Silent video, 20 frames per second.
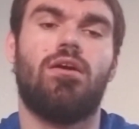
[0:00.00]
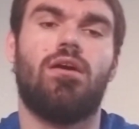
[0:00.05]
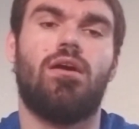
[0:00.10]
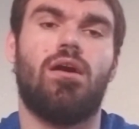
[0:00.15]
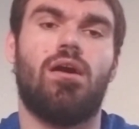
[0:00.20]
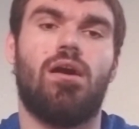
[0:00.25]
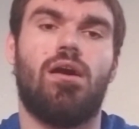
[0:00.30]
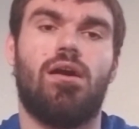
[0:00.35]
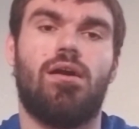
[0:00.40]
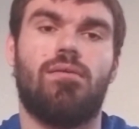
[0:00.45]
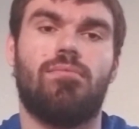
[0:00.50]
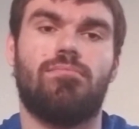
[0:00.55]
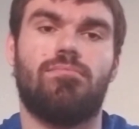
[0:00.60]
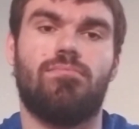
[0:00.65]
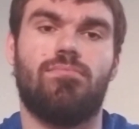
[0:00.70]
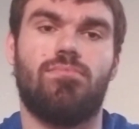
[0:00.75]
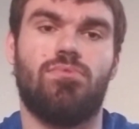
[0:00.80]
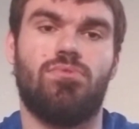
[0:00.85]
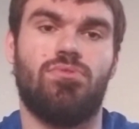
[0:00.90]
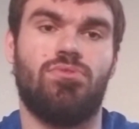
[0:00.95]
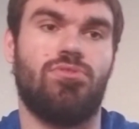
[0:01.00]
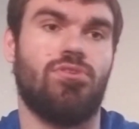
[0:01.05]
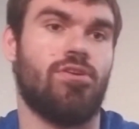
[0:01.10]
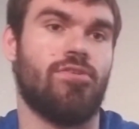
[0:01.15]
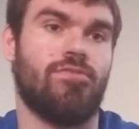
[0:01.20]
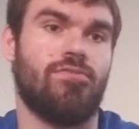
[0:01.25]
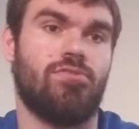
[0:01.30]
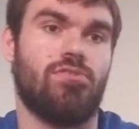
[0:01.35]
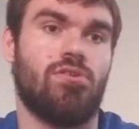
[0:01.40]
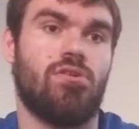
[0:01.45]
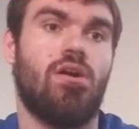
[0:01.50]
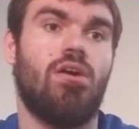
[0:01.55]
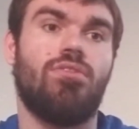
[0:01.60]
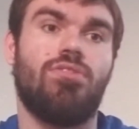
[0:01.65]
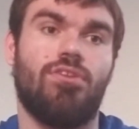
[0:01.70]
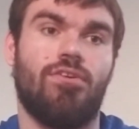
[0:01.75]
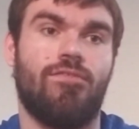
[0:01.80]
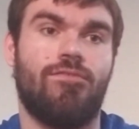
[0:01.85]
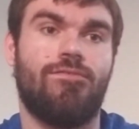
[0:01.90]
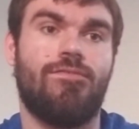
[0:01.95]
they're
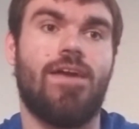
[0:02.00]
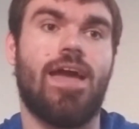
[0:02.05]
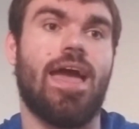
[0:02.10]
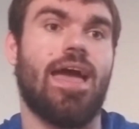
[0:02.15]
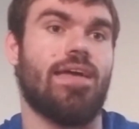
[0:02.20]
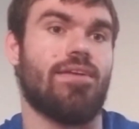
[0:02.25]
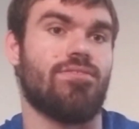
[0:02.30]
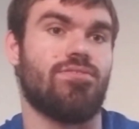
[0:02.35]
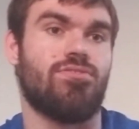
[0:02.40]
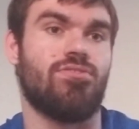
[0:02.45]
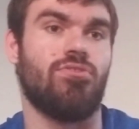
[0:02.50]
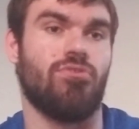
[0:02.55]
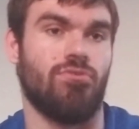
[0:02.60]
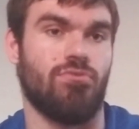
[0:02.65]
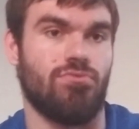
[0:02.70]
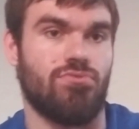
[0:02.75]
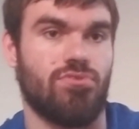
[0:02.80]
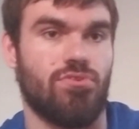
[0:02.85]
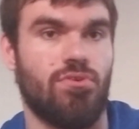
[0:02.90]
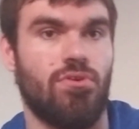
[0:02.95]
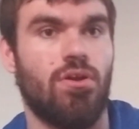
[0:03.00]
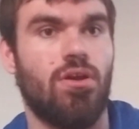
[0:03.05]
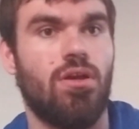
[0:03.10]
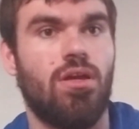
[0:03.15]
also fast too. So